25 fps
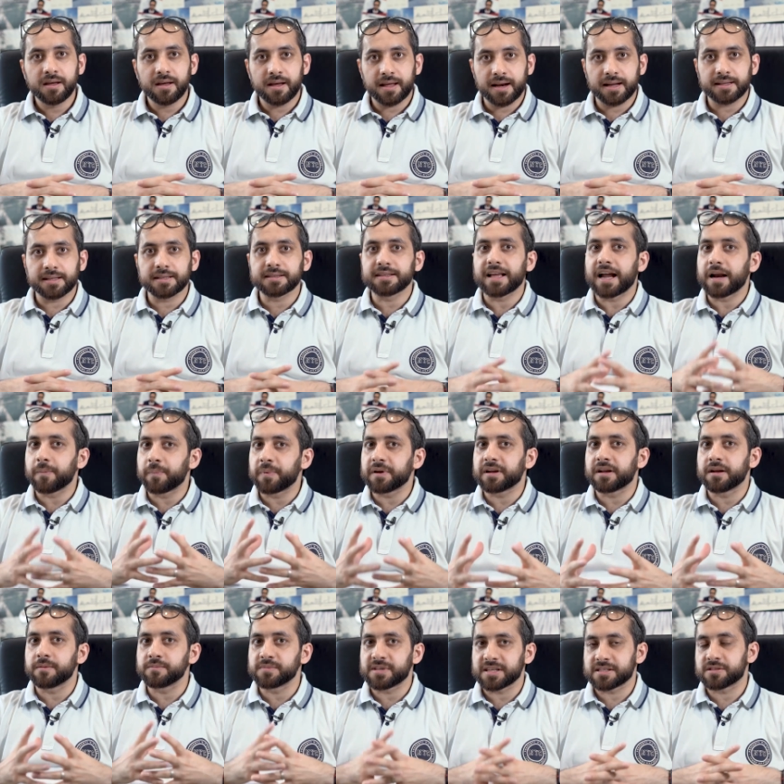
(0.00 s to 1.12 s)
And I think that
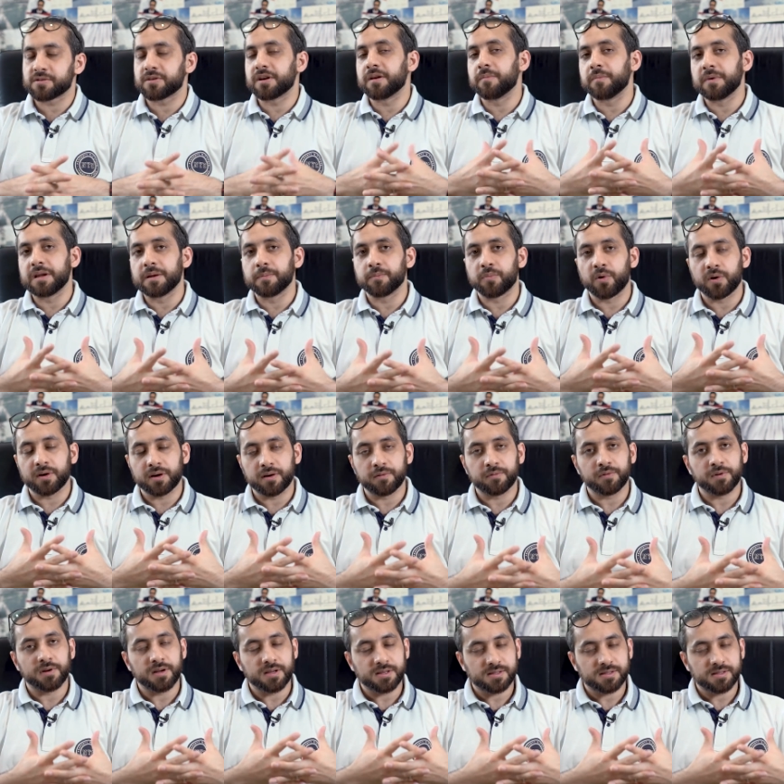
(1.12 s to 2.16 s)
becomes extremely important for